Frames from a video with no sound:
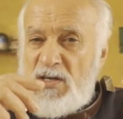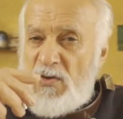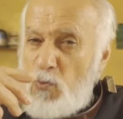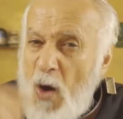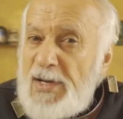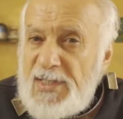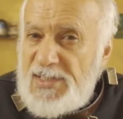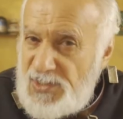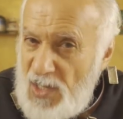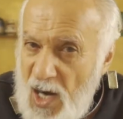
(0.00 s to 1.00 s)

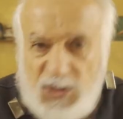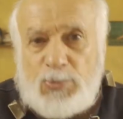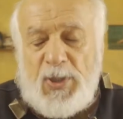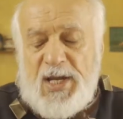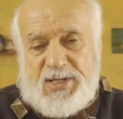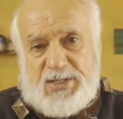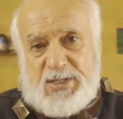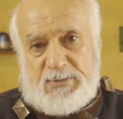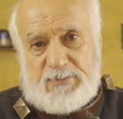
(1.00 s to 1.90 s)
virus outbreak